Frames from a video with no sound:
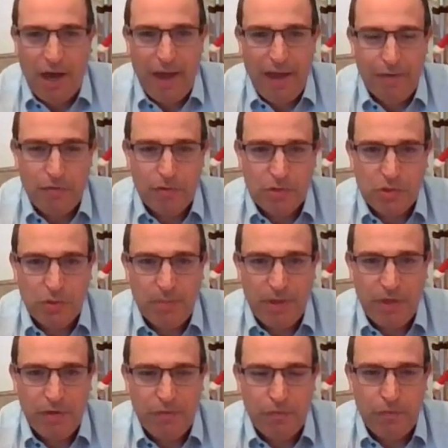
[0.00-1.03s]
I have also
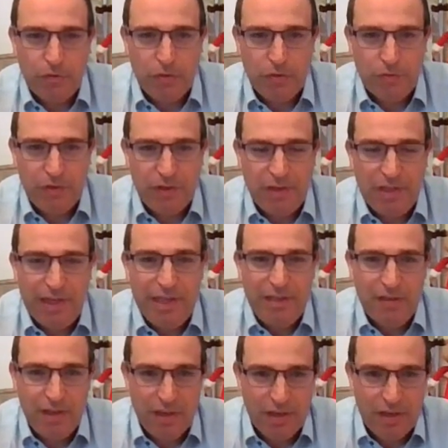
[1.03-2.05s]
been involved in
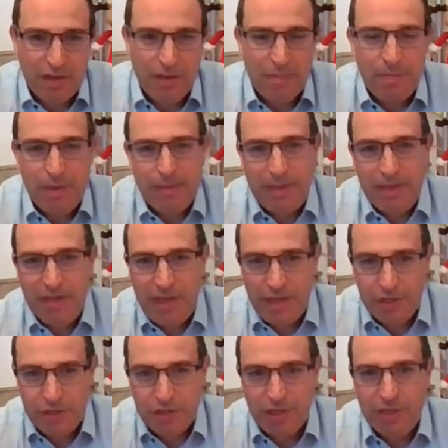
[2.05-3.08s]
leading the
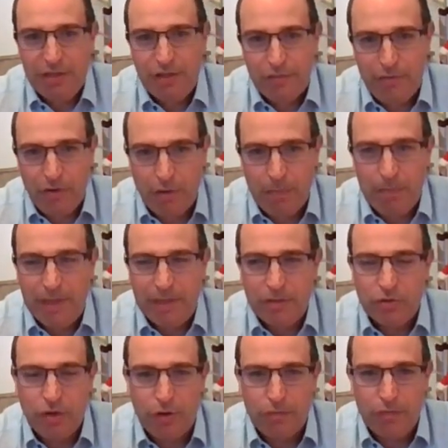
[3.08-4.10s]
implementation and
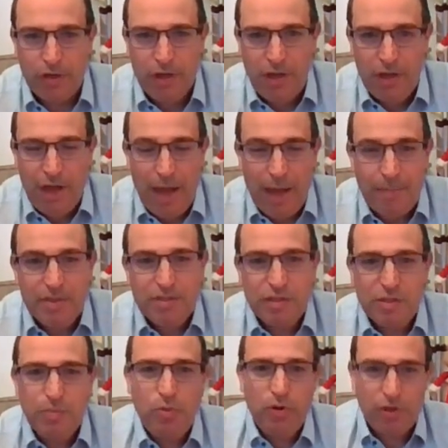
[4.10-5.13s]
development of a
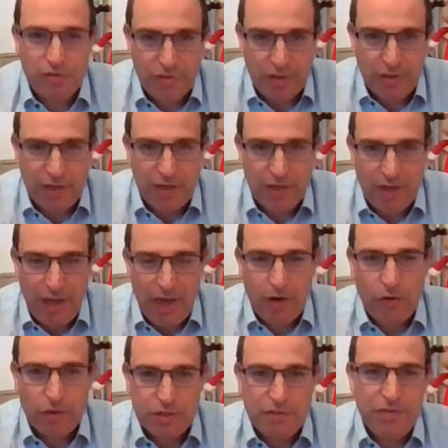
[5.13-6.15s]
business portal
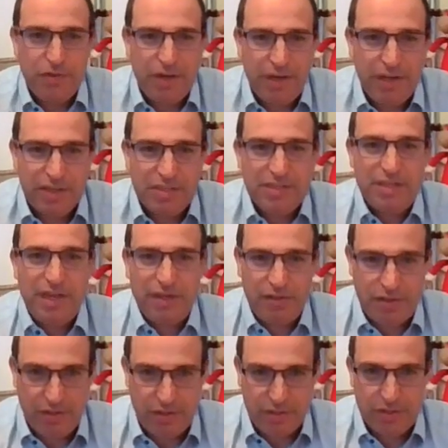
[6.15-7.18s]
across various
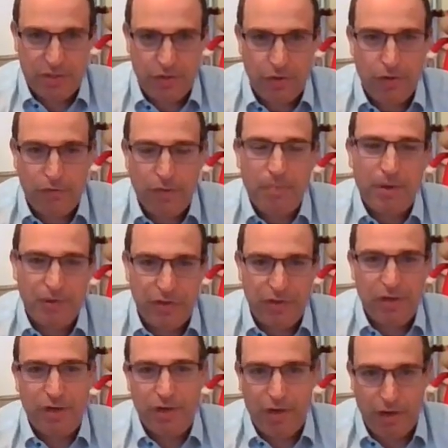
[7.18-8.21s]
sectors of a
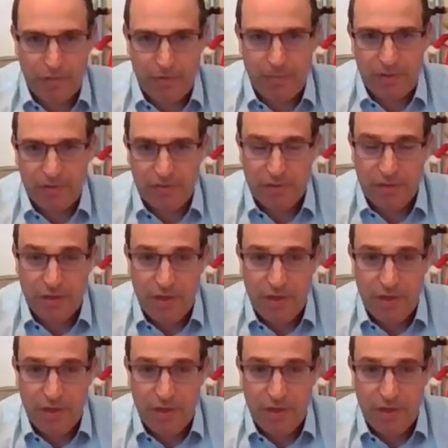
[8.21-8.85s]
particular government.